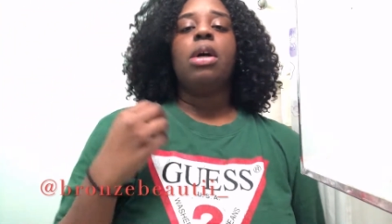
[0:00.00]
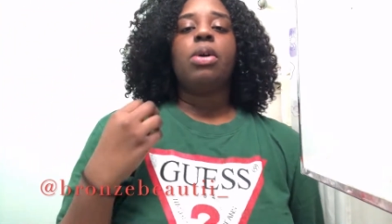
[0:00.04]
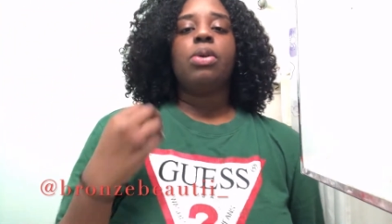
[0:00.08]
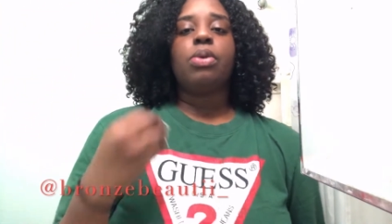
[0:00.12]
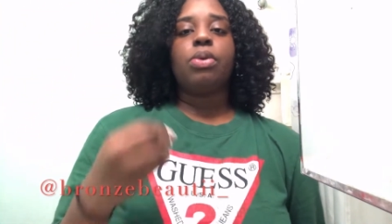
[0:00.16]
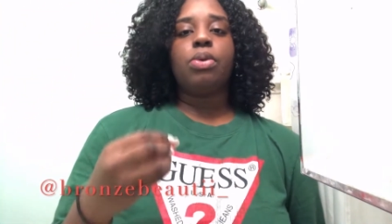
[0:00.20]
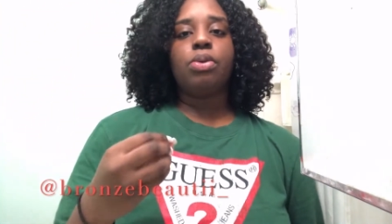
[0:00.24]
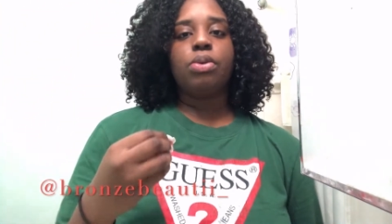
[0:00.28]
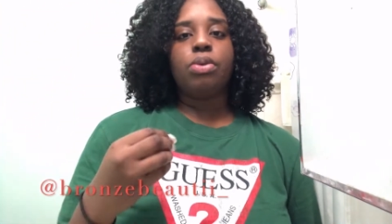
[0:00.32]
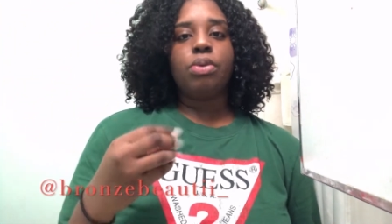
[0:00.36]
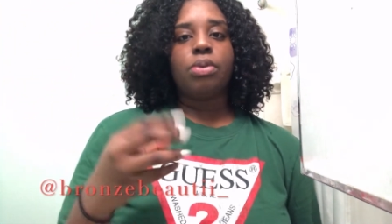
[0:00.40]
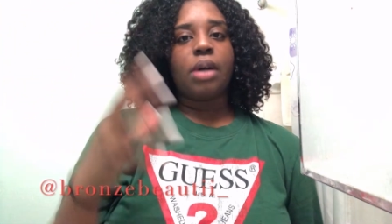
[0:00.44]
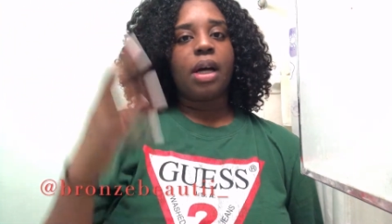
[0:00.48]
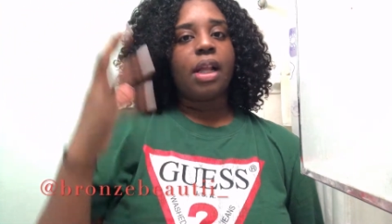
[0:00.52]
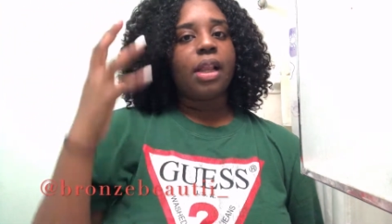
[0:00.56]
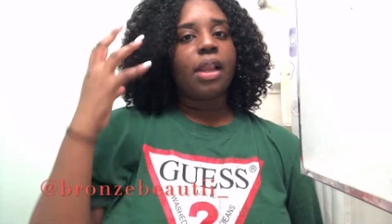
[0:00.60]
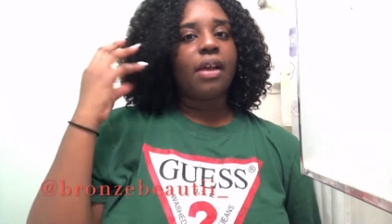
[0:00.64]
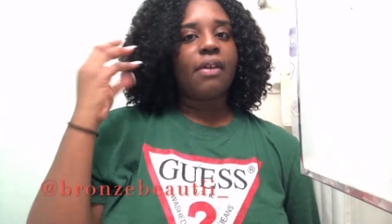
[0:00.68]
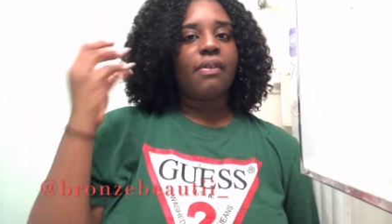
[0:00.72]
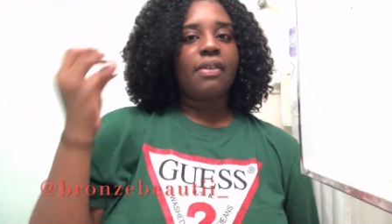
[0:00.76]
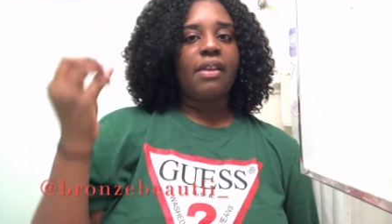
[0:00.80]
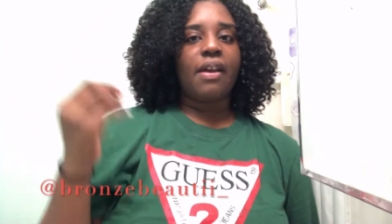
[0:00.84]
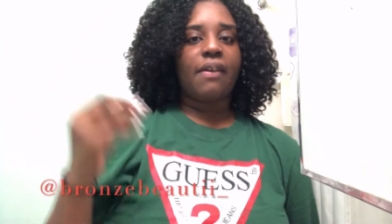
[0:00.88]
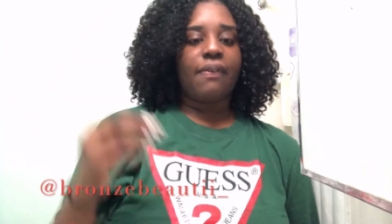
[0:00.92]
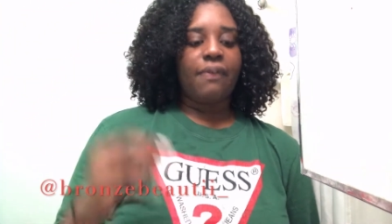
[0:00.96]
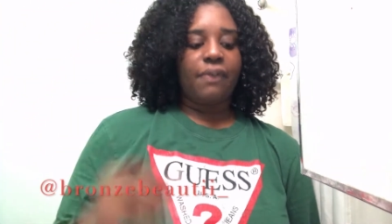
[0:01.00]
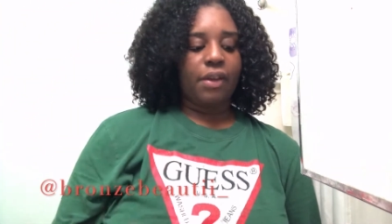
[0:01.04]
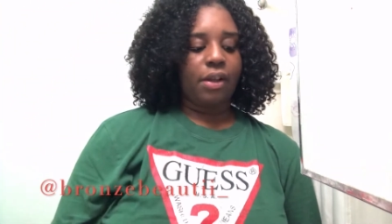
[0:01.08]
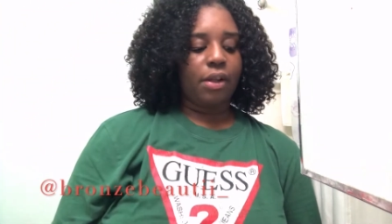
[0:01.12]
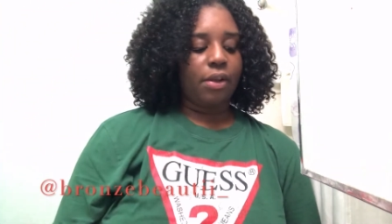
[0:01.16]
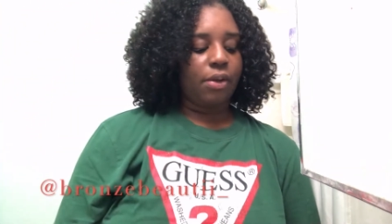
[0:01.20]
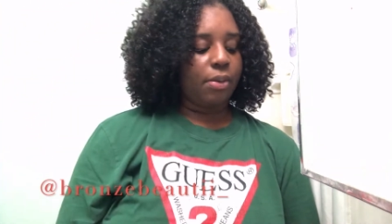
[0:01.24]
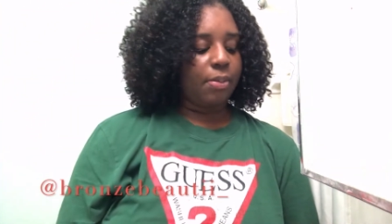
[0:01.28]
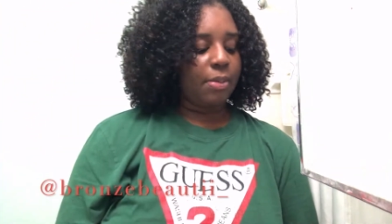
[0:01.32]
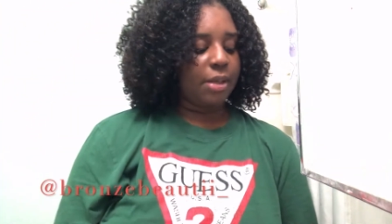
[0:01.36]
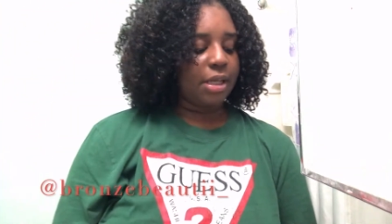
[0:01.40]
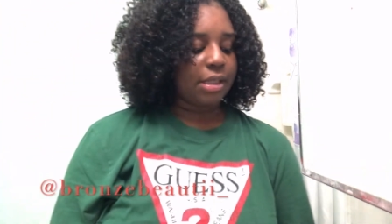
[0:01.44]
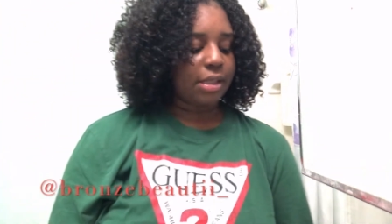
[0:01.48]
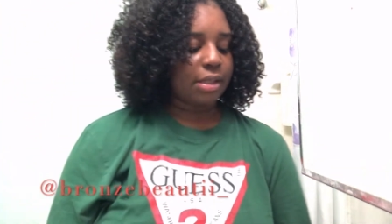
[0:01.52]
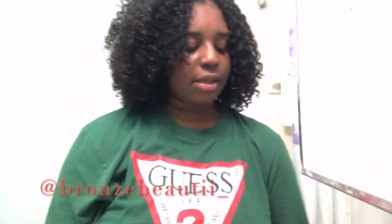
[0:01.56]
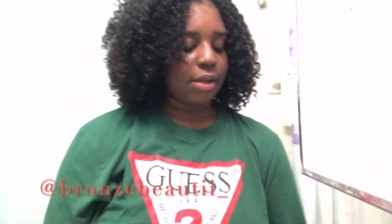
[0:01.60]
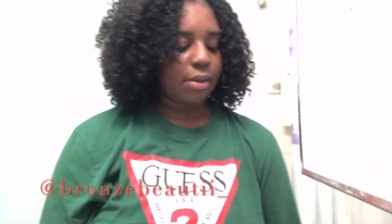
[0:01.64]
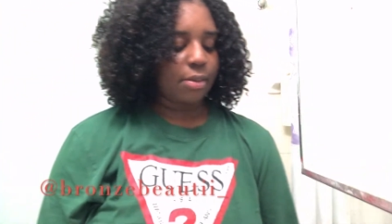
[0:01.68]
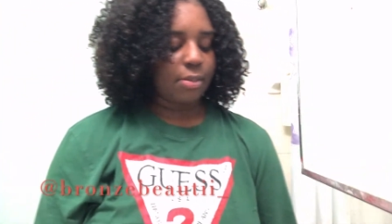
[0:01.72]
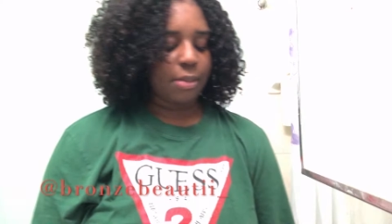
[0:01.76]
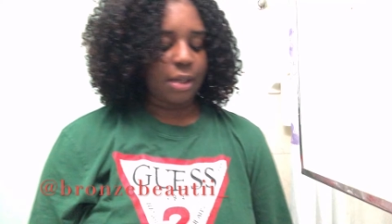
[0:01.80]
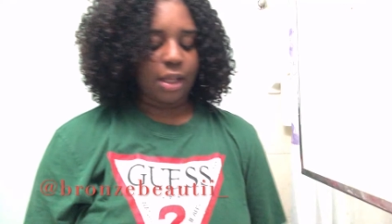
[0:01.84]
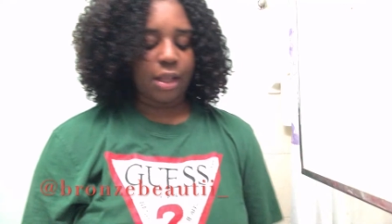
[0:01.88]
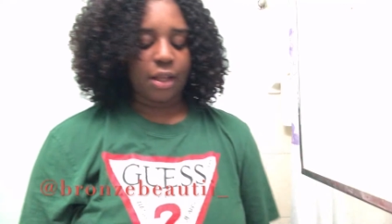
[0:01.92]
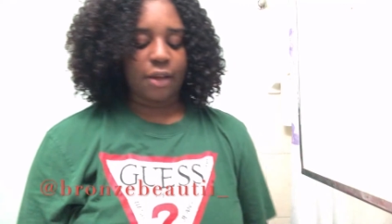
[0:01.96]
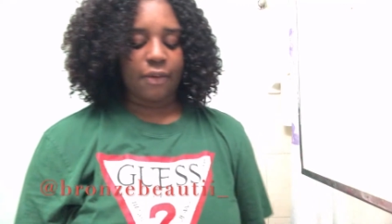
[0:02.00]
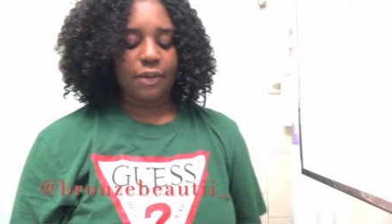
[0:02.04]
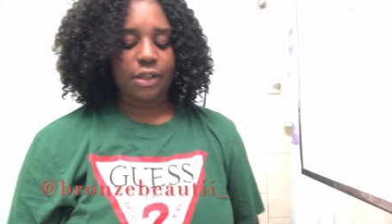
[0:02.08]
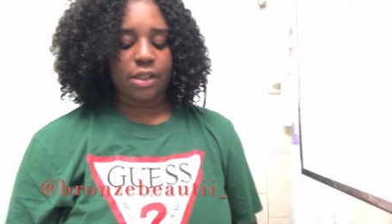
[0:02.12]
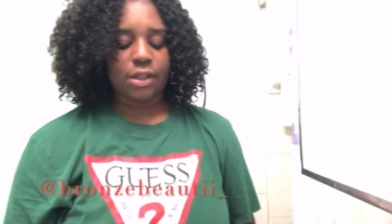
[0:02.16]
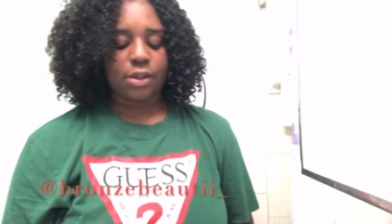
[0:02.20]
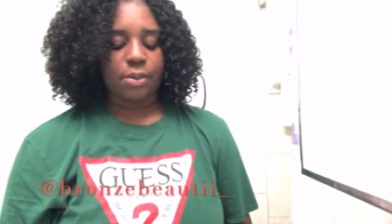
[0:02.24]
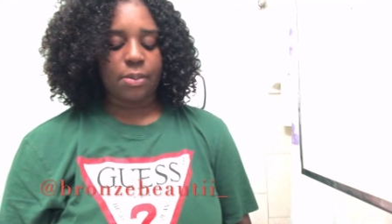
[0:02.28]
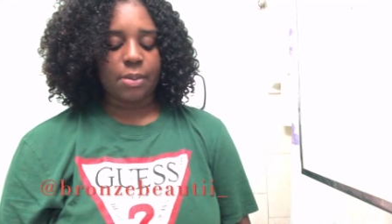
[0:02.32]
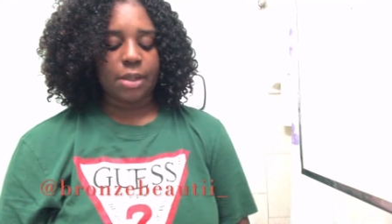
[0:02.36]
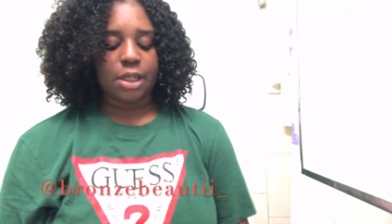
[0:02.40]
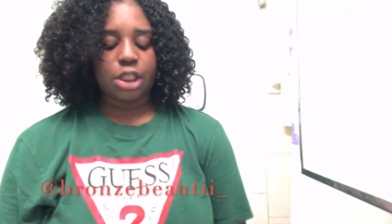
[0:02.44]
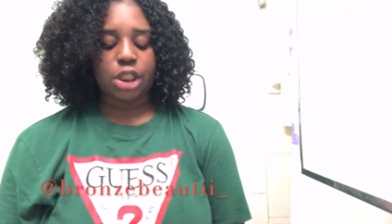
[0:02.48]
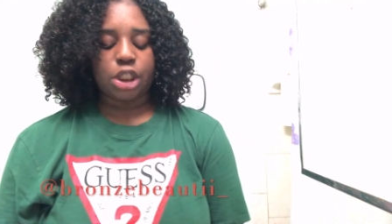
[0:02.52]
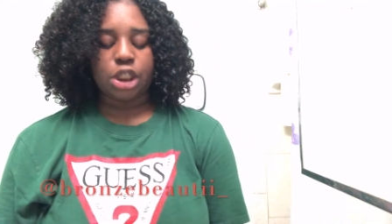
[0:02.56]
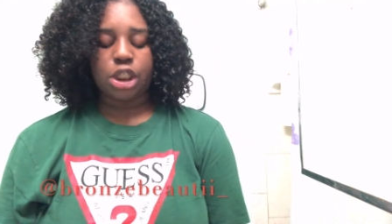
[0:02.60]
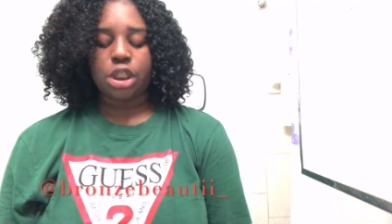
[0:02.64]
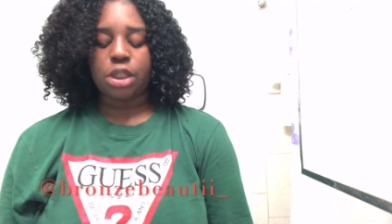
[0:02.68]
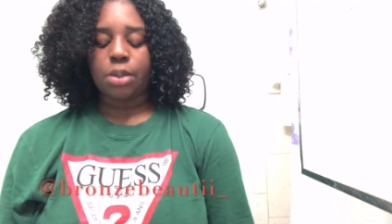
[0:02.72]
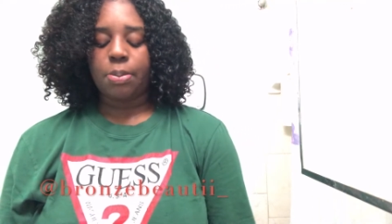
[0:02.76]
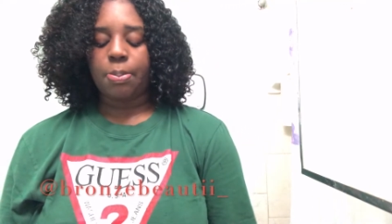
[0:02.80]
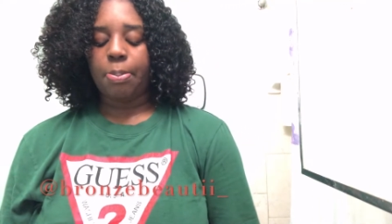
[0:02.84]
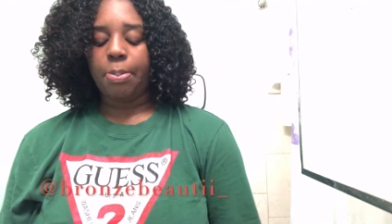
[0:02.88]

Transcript: ooh, I love that feeling on my scalp. I love it so much.